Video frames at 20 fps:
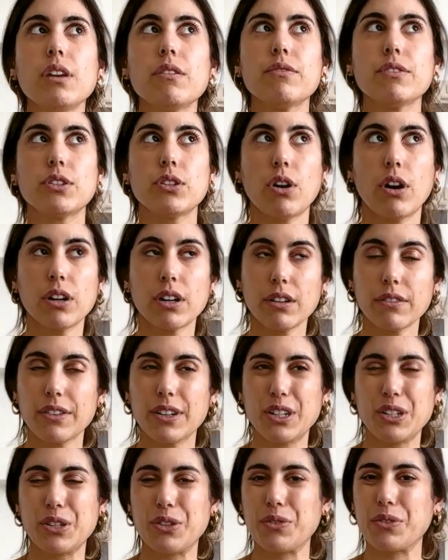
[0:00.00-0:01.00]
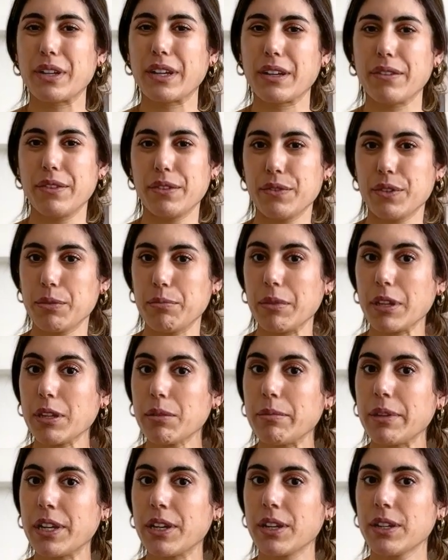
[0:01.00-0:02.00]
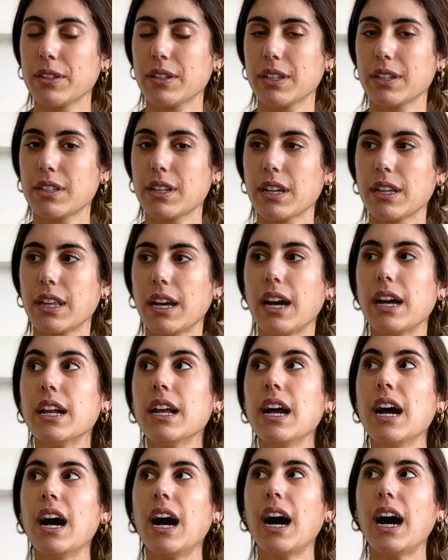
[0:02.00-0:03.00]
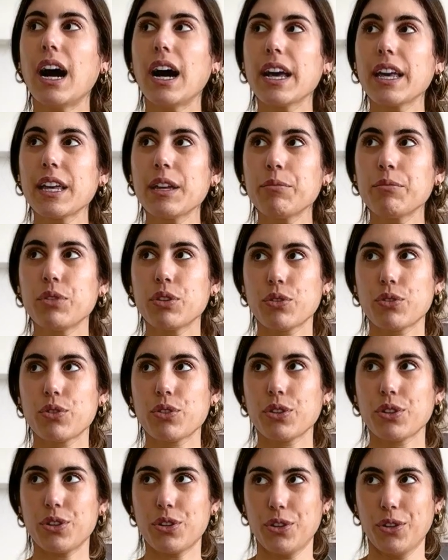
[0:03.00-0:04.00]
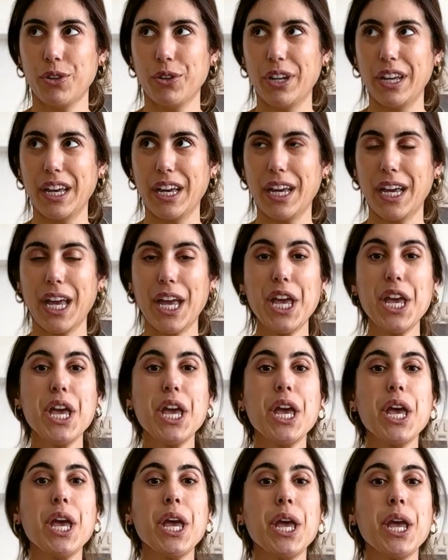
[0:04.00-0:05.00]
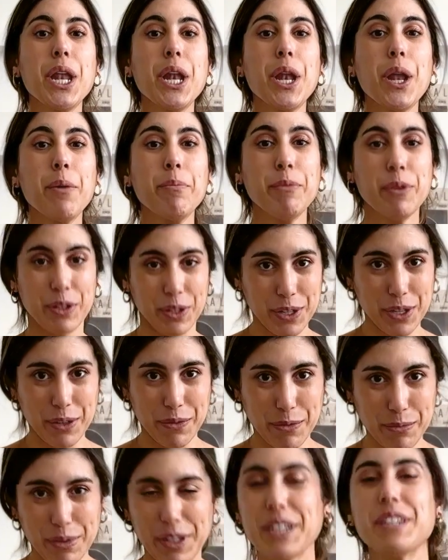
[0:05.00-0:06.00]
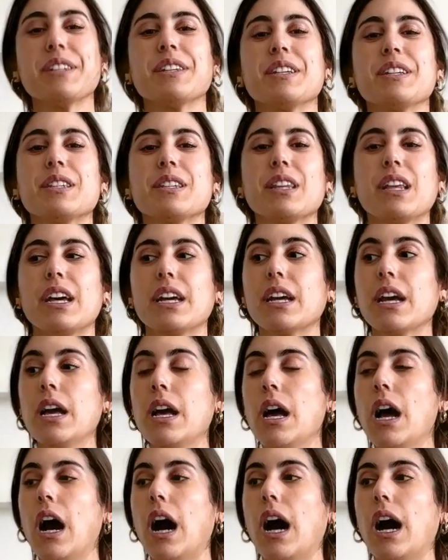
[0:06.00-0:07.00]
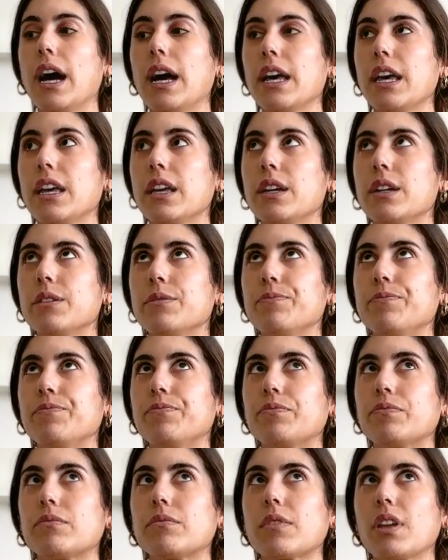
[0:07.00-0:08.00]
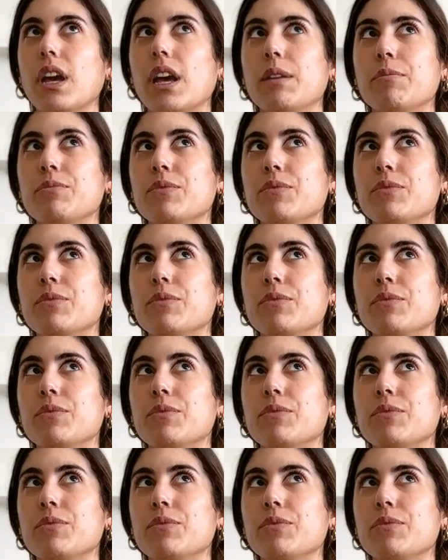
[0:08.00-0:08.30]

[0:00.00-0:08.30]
photographers use like 50mm and things like that. I am usually shooting in a million different places. Like I am